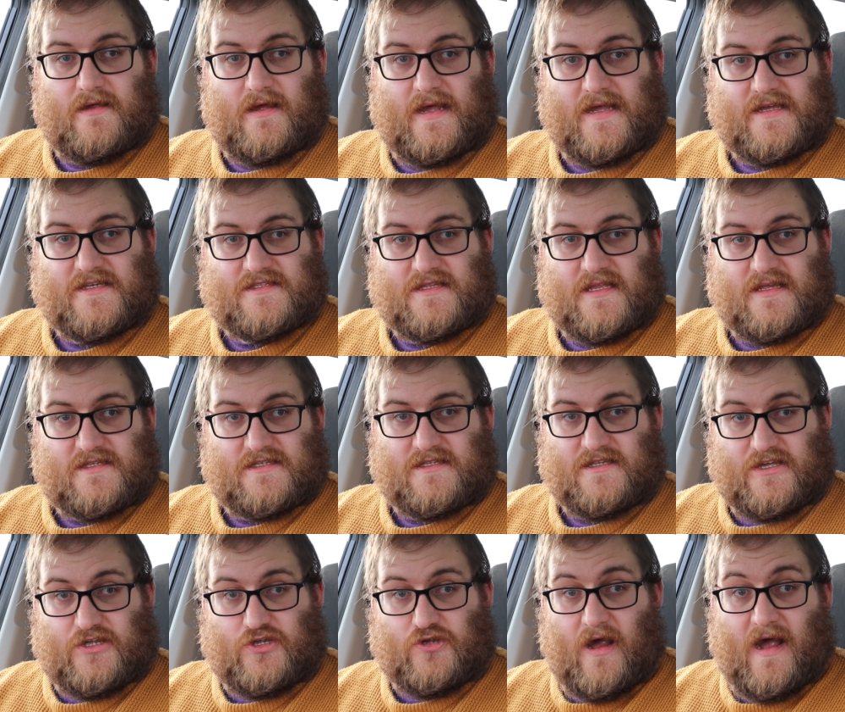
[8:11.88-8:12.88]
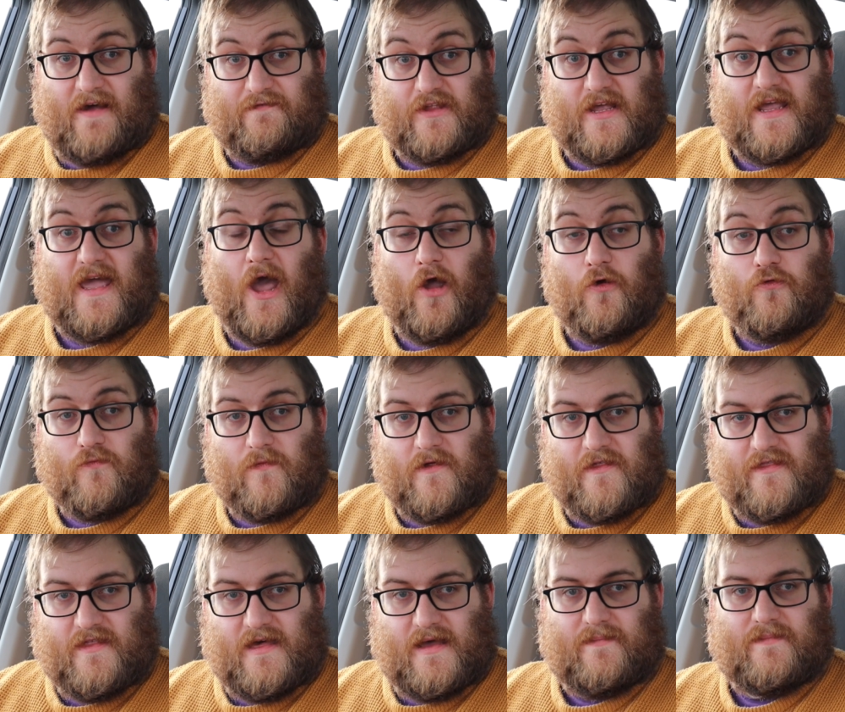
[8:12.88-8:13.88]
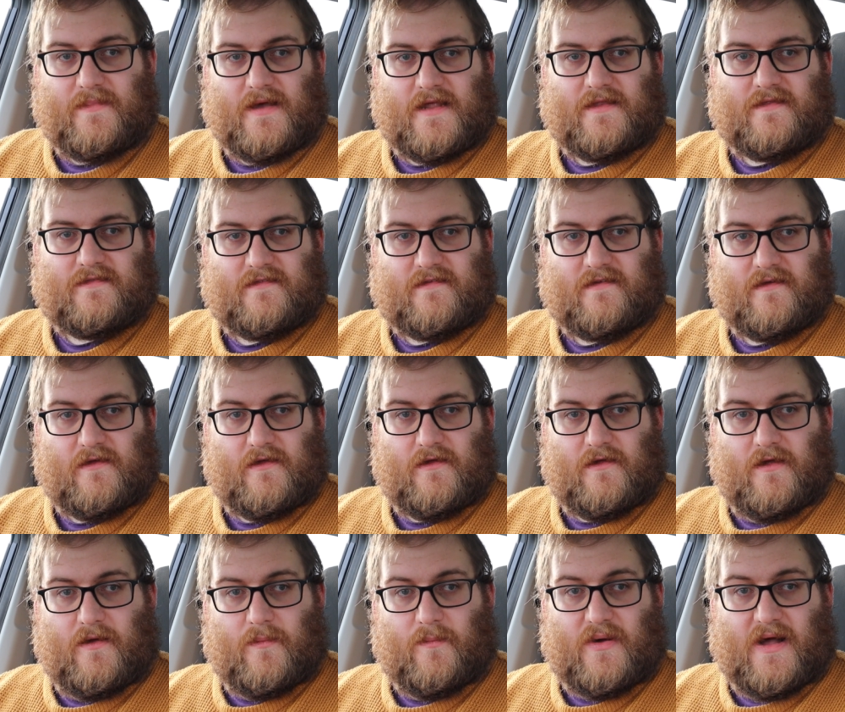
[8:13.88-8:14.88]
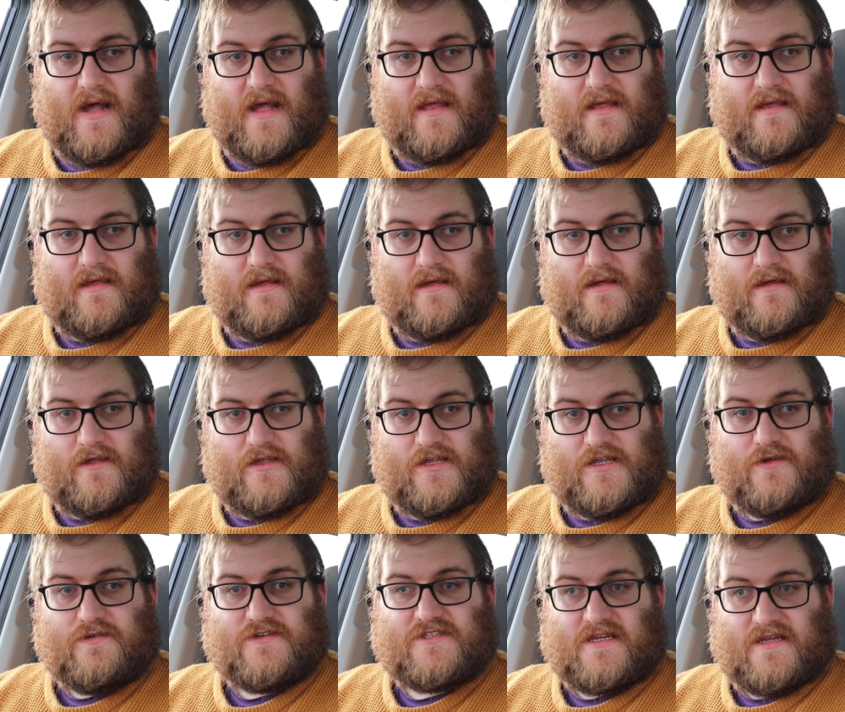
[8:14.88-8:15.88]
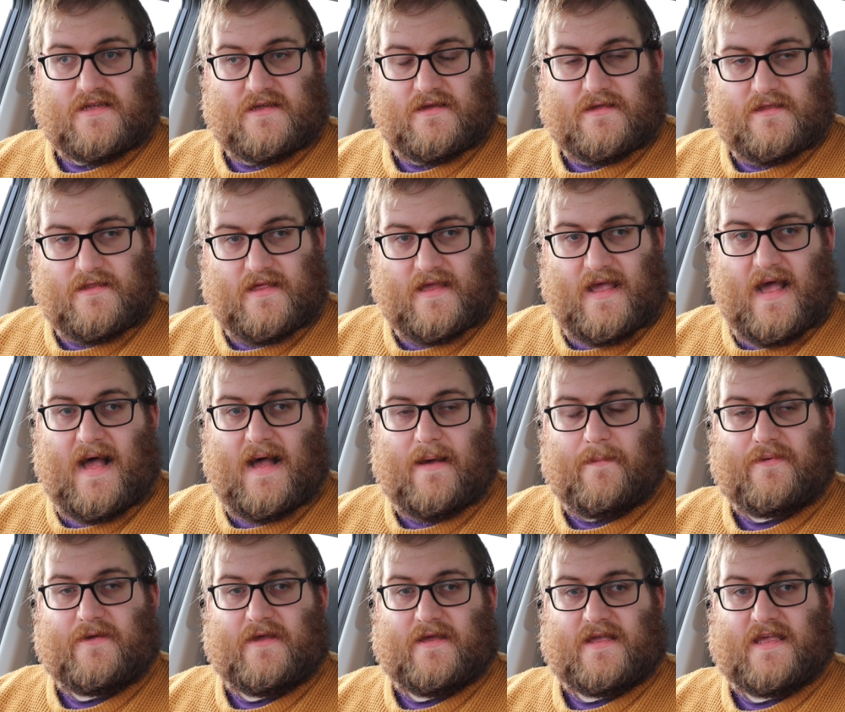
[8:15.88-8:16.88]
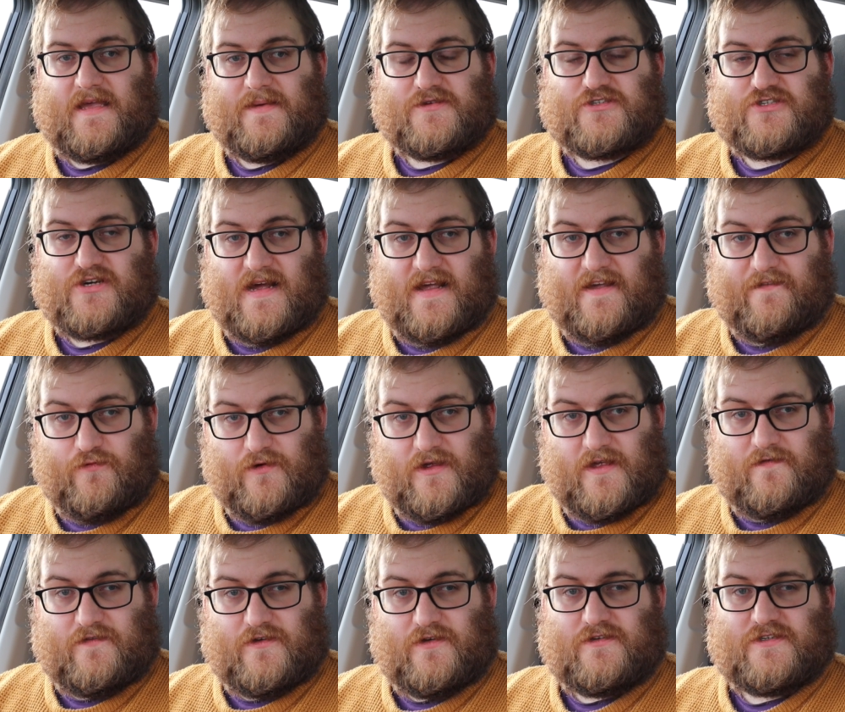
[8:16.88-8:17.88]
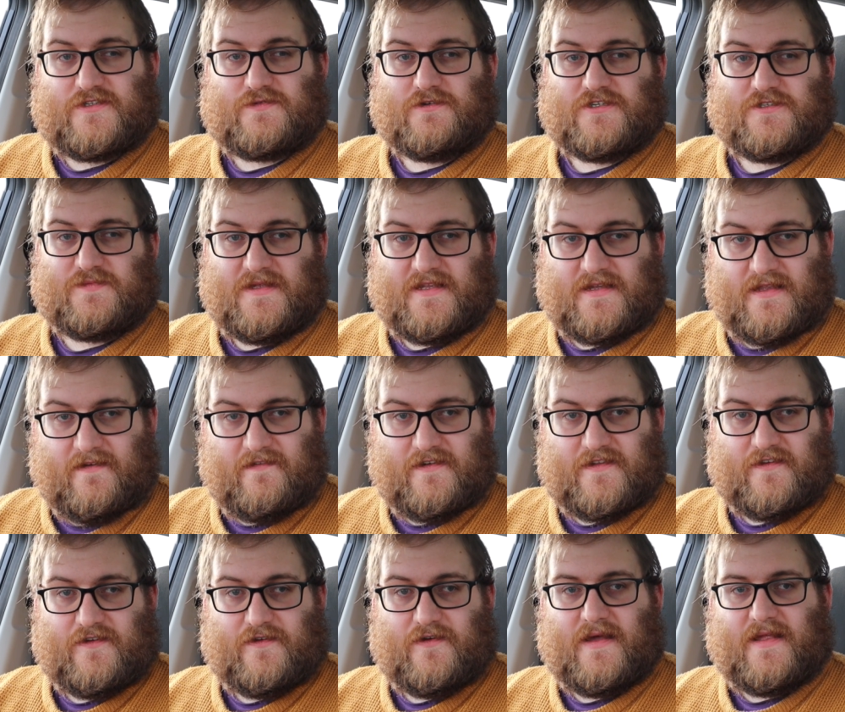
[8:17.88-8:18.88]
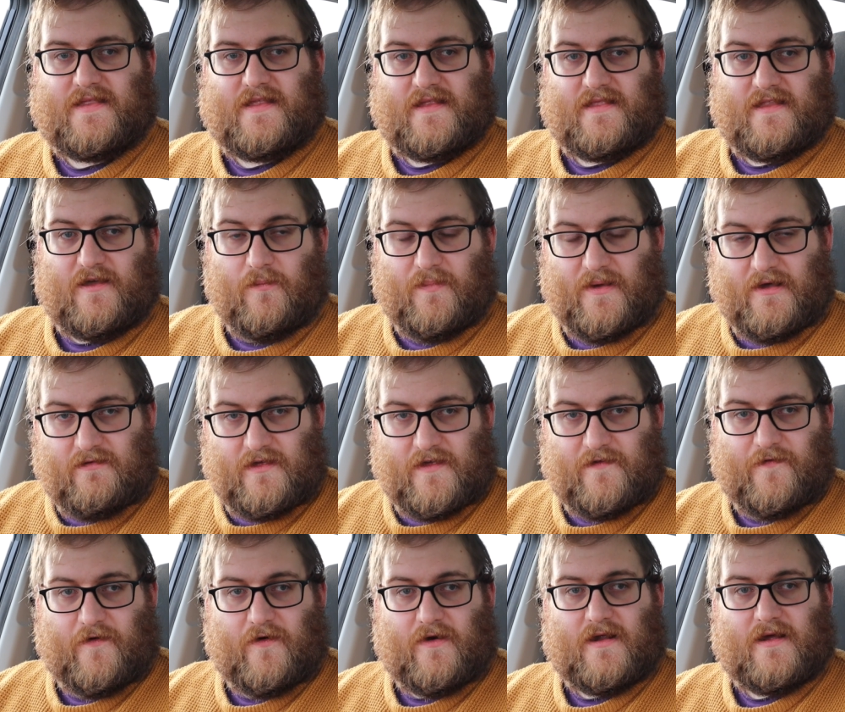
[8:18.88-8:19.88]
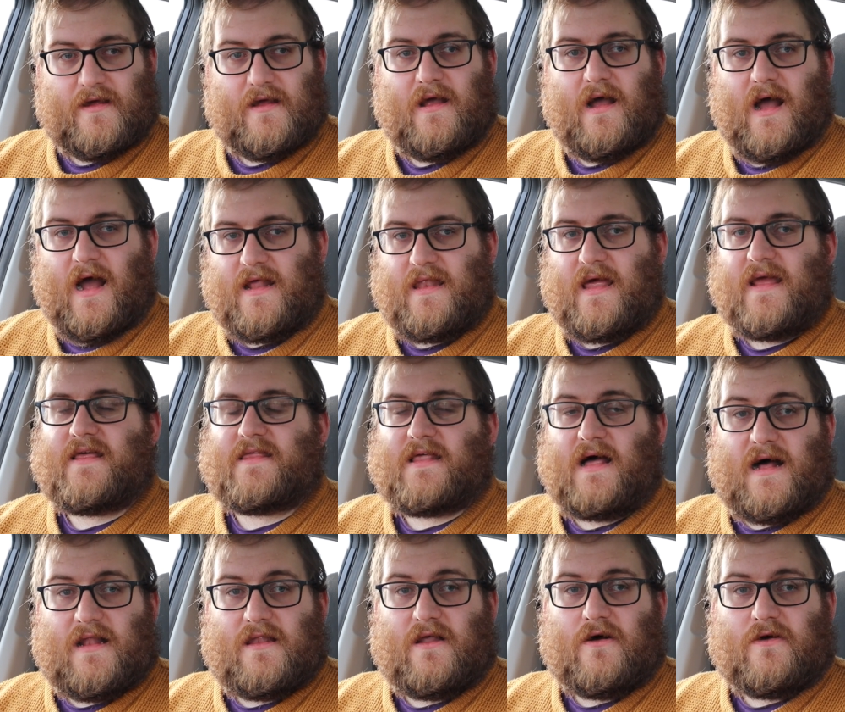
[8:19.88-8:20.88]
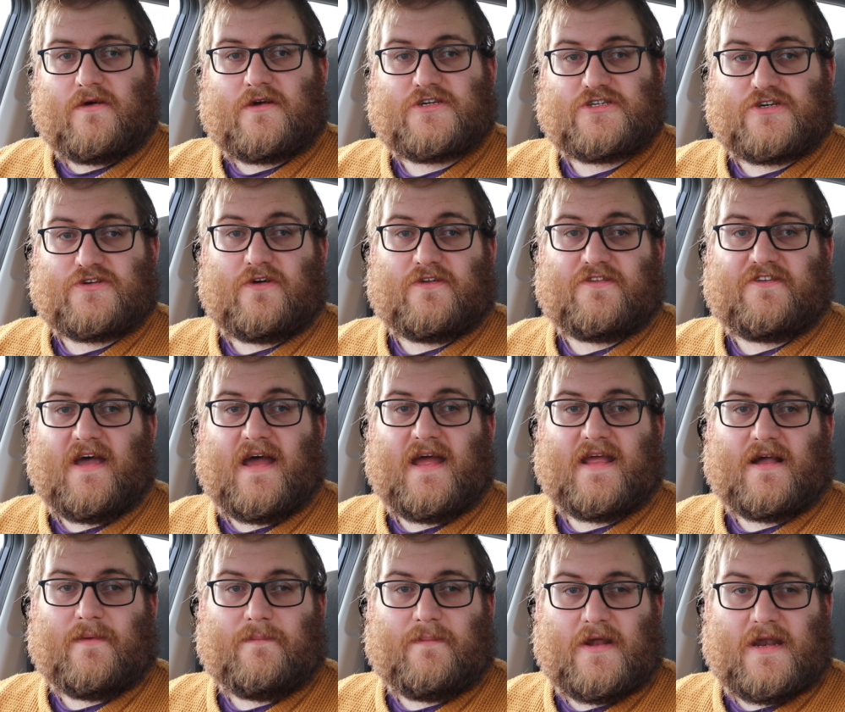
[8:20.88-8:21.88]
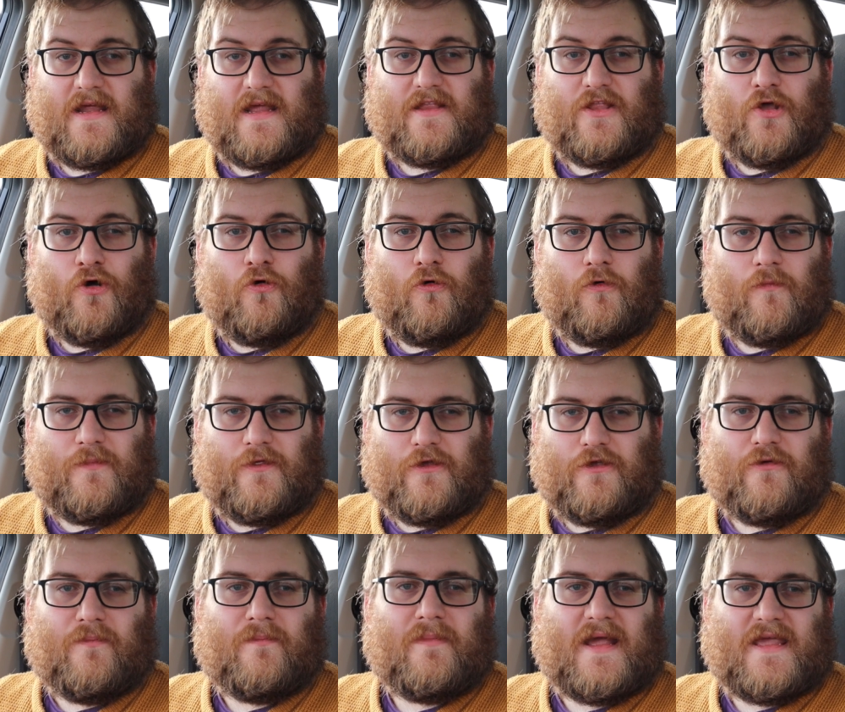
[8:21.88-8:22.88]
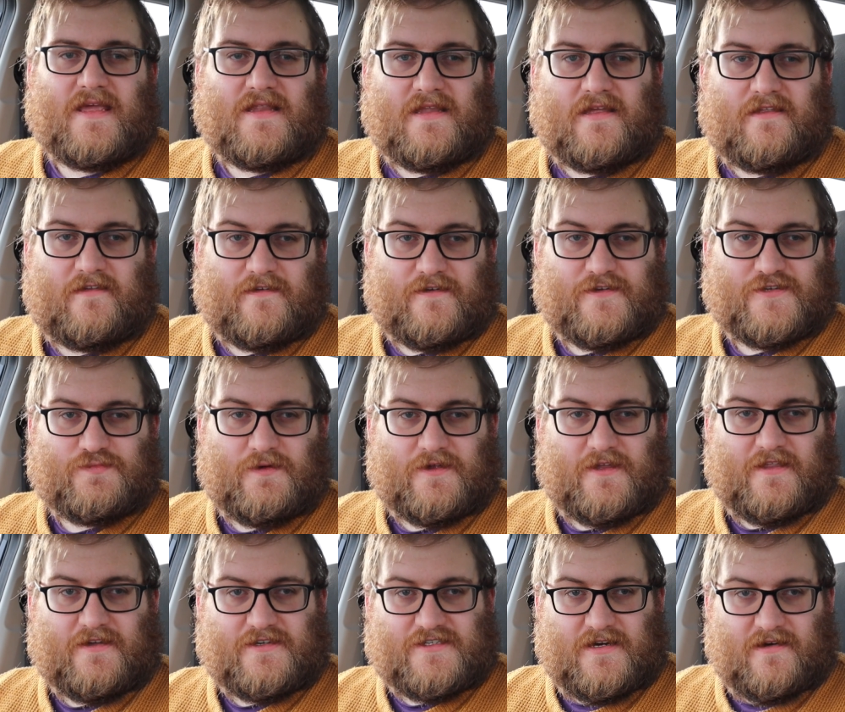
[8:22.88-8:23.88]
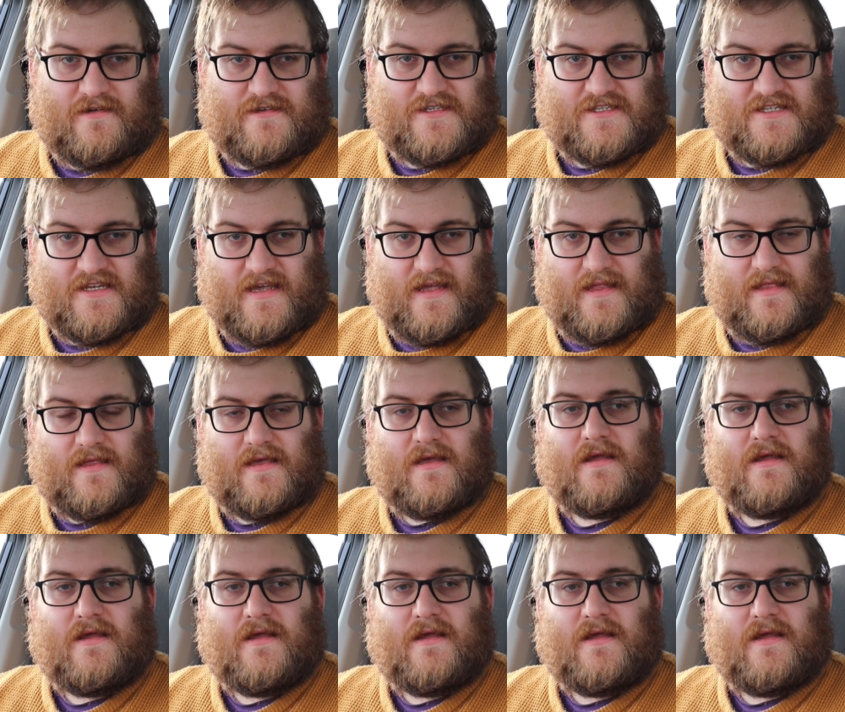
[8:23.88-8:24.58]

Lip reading: it's like you have an account with them, and by using the app, it keeps track of what you've used, what's been delivered to you, and then they'll bill you for it. I like that a lot because you're not tying up money in the hope that you might need to use one of their chargers again.